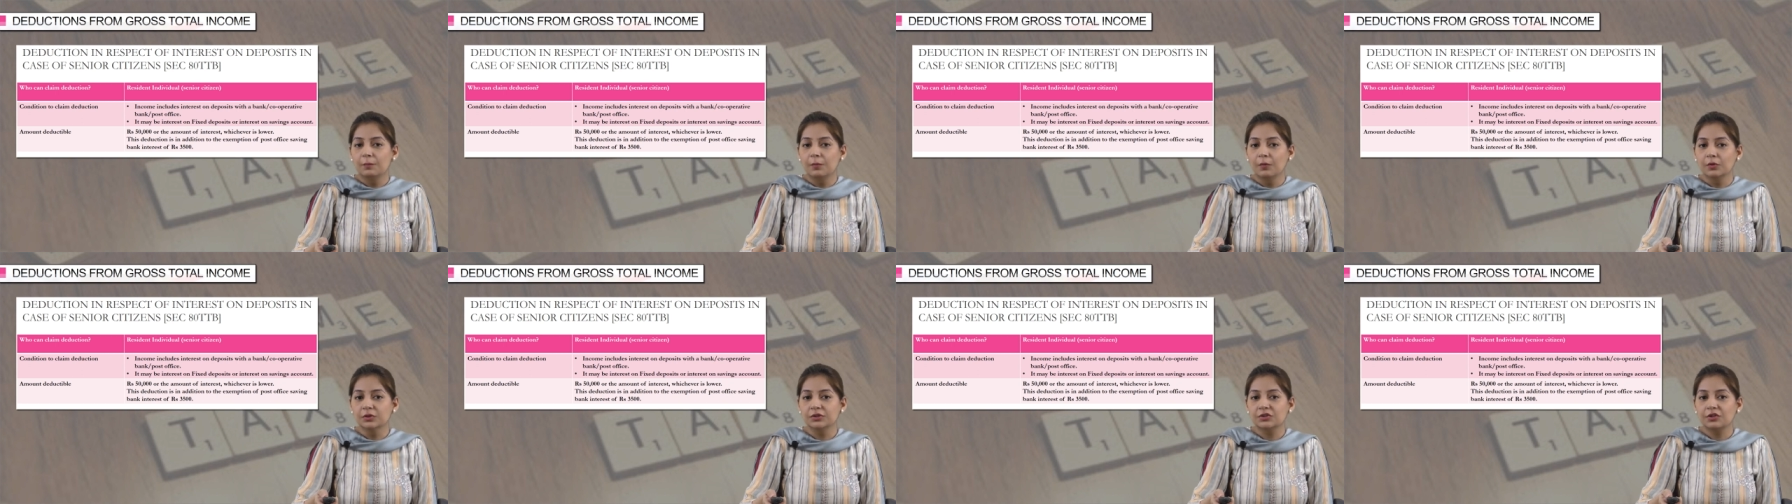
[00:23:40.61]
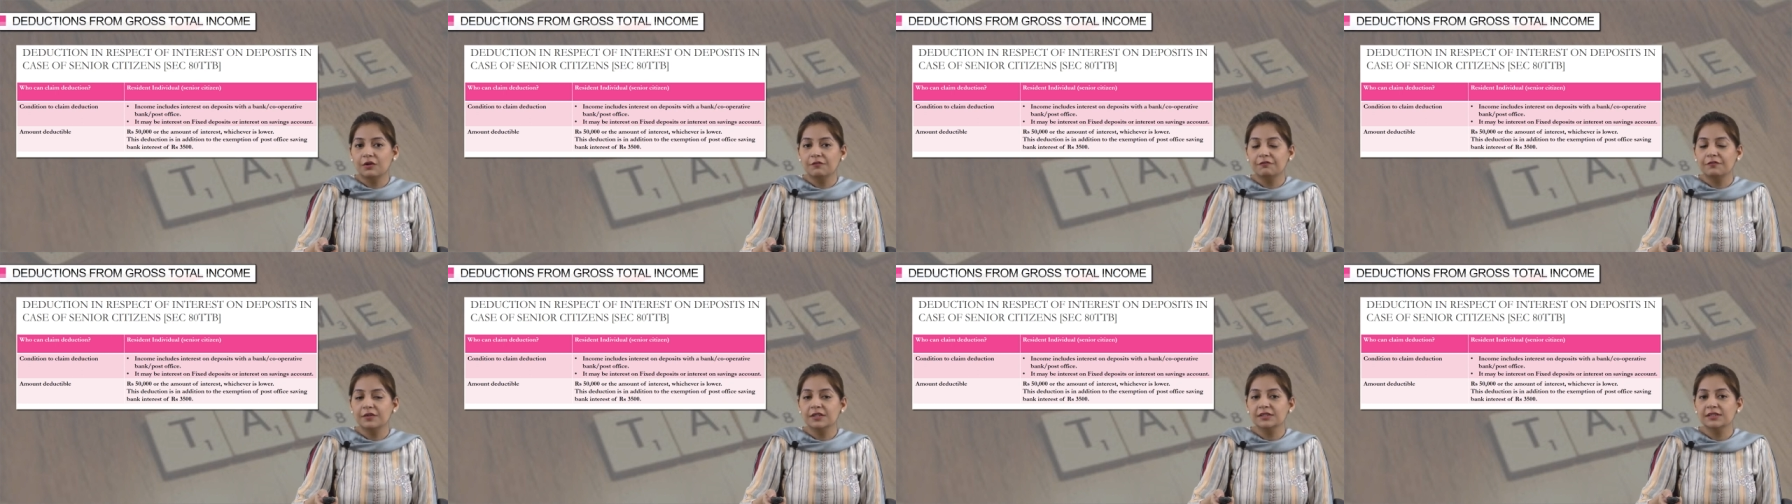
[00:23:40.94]

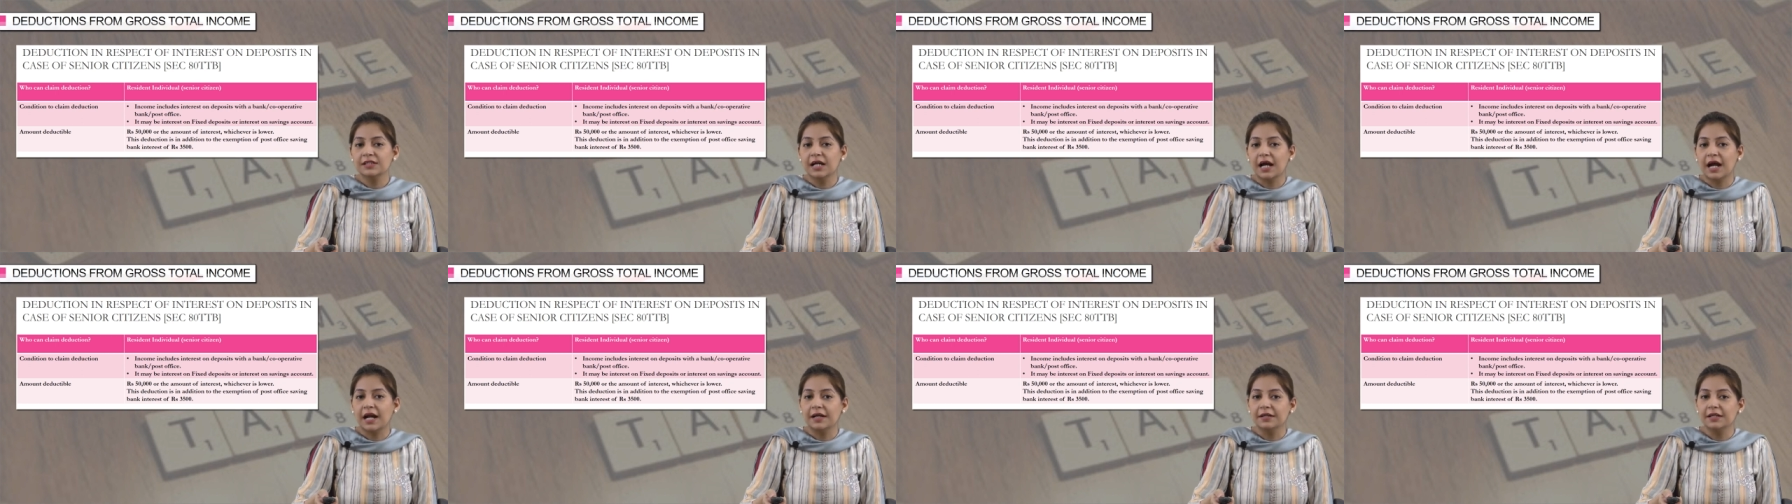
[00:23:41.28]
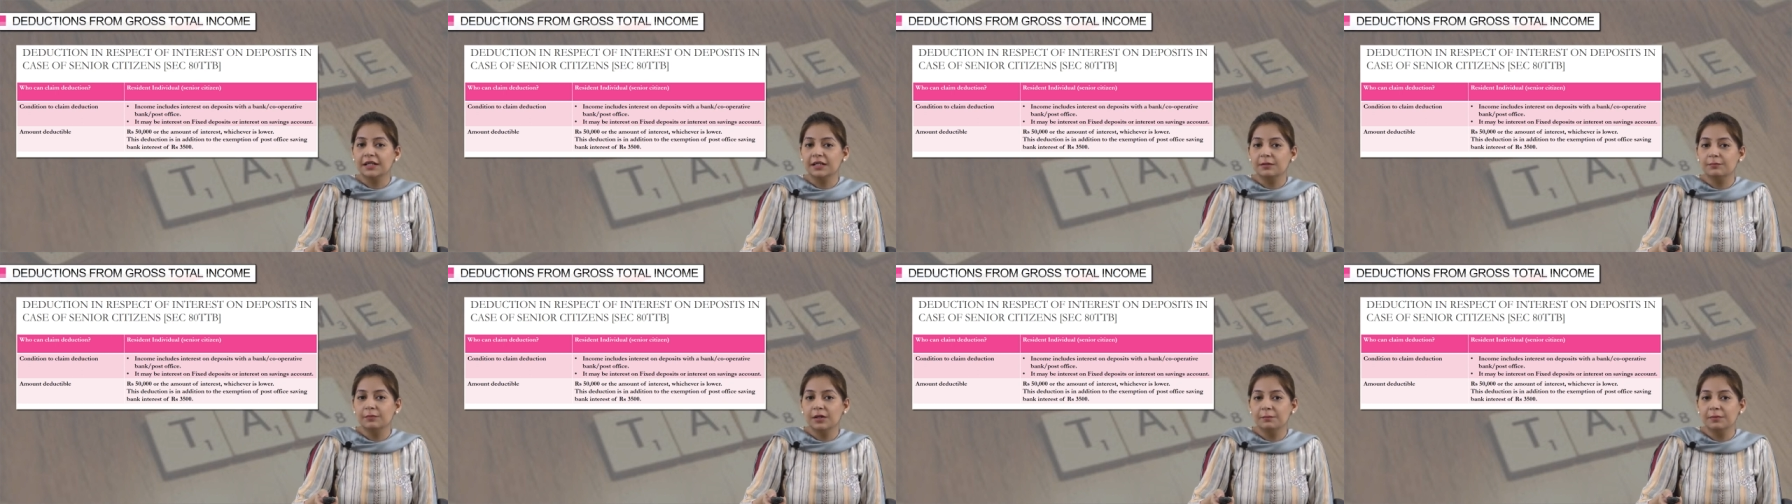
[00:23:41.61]
post office
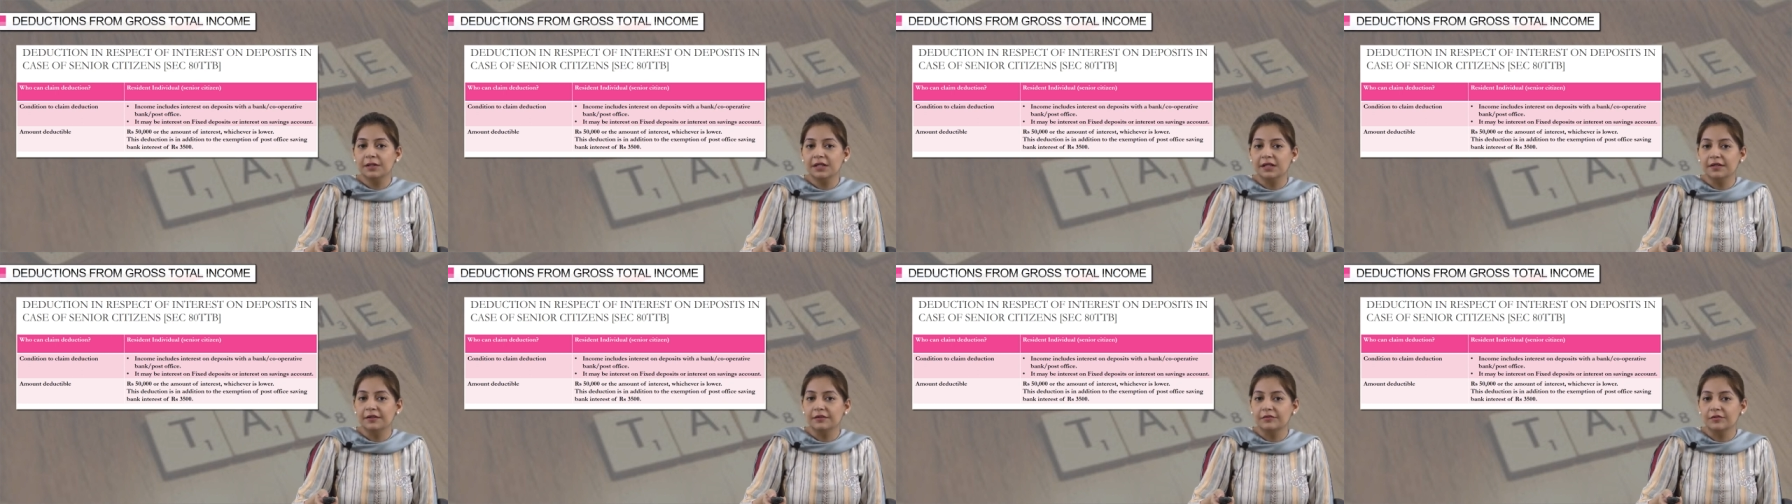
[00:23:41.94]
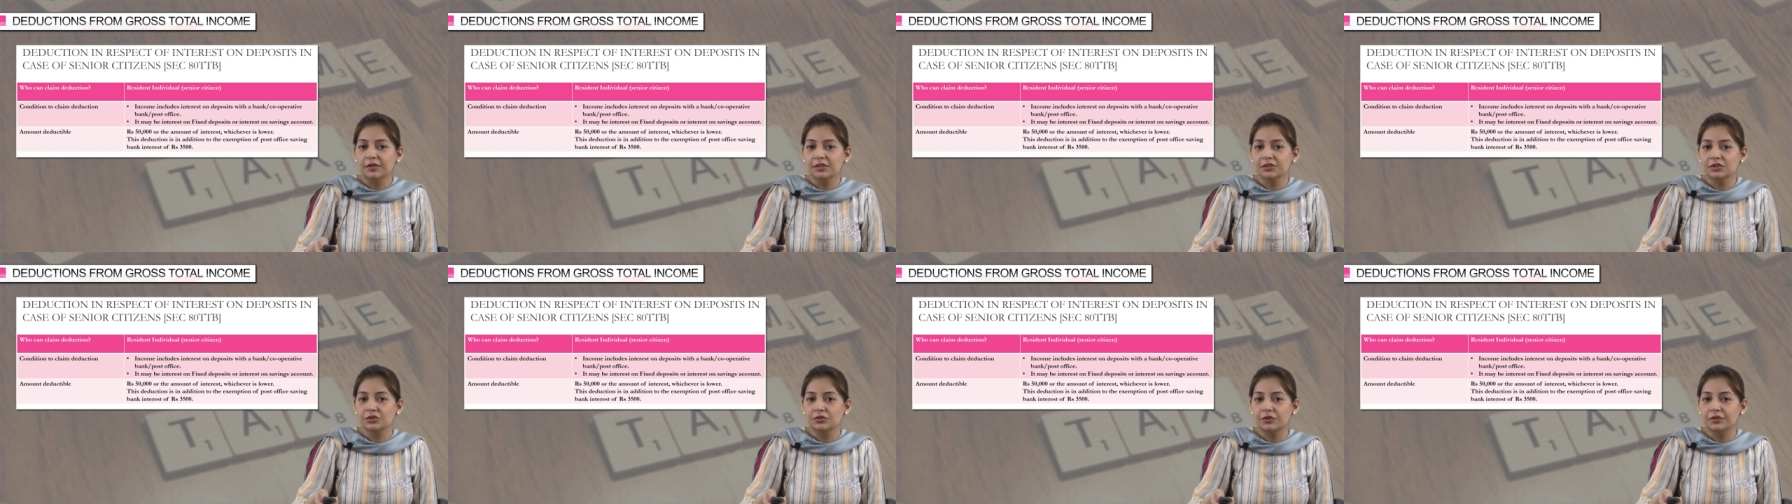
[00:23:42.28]
and it may be
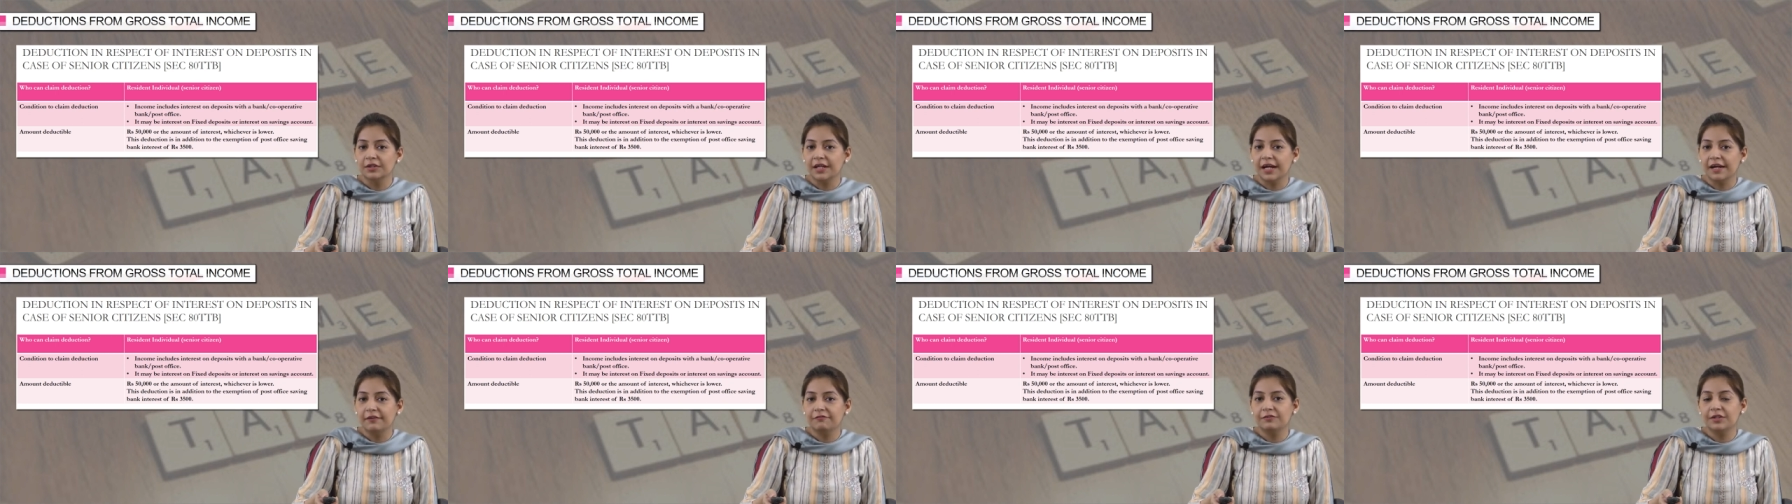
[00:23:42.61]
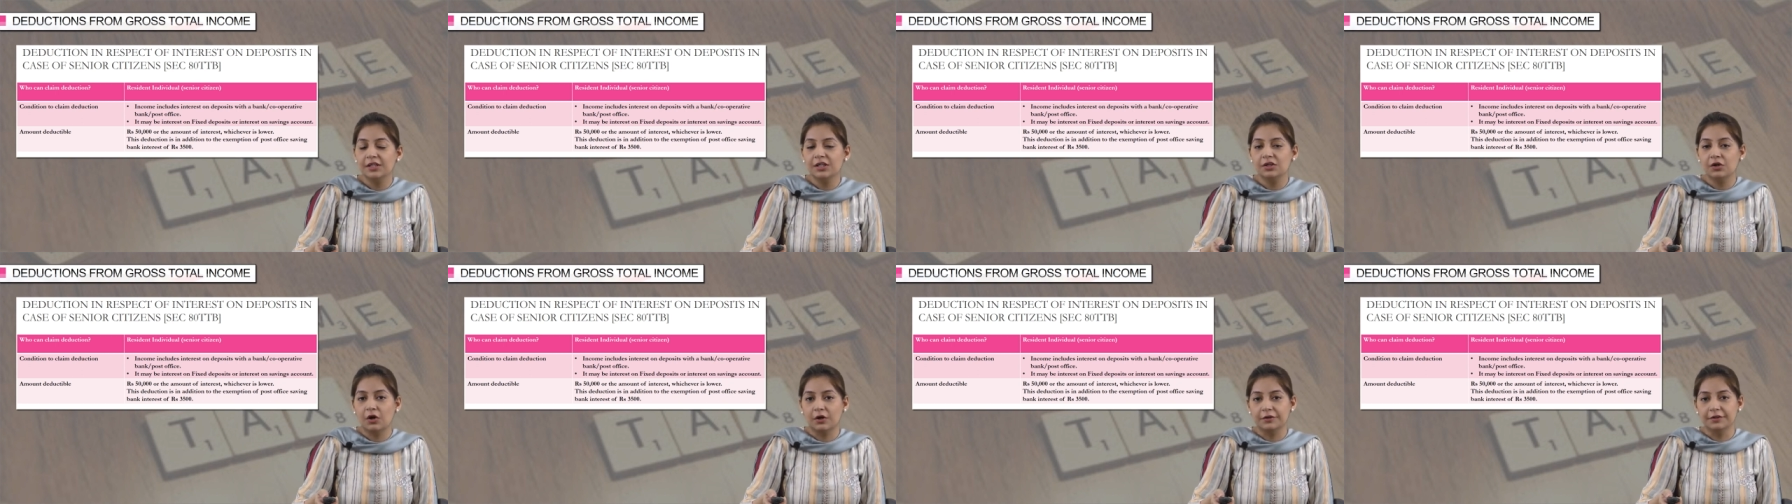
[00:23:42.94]
interest on
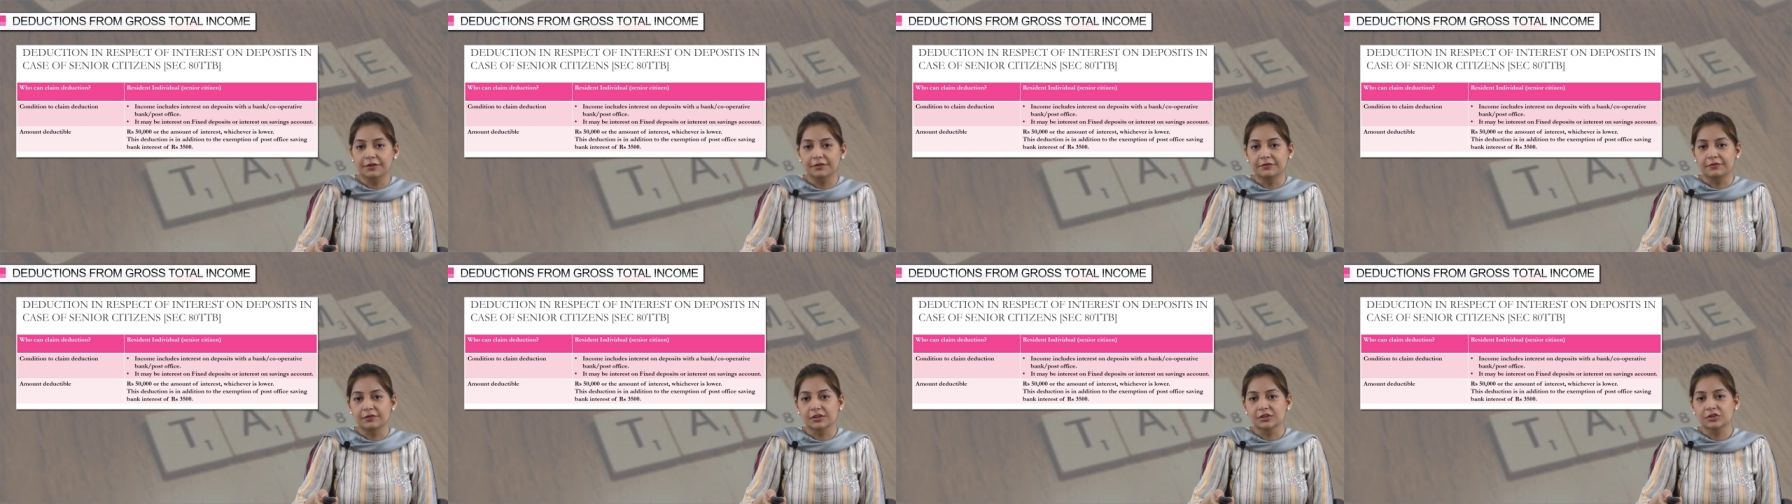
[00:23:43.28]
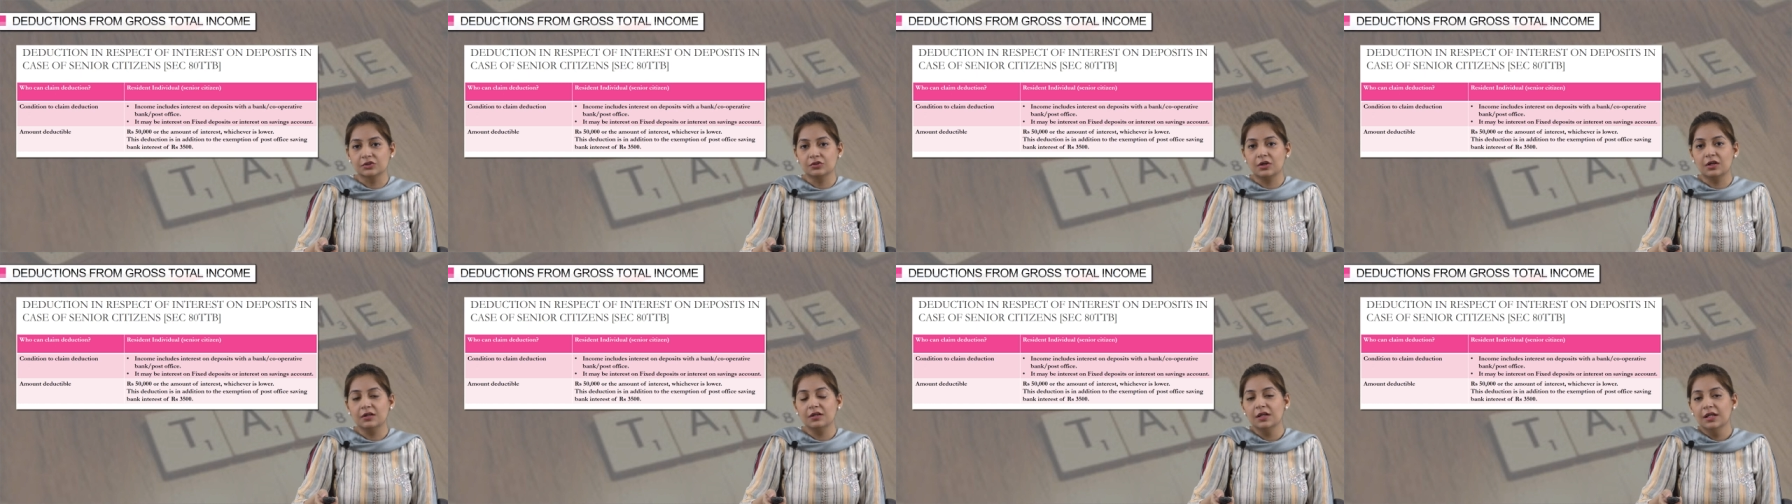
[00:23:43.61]
FD or
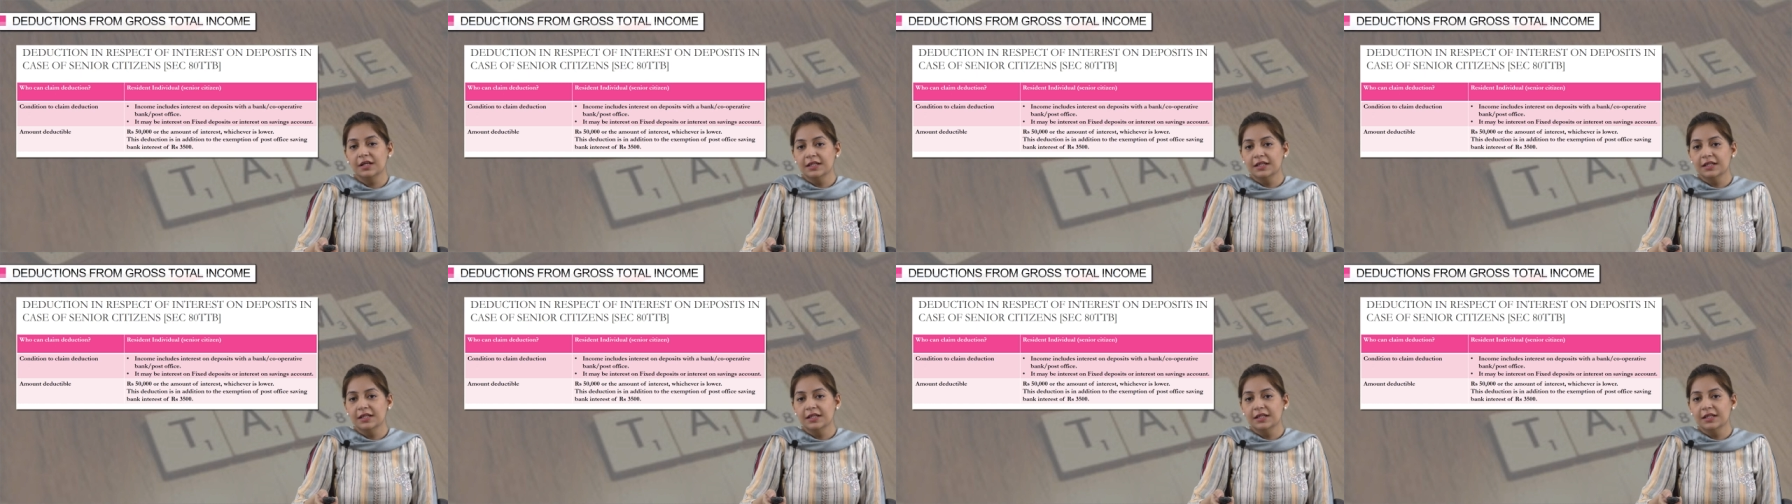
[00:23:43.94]
interest on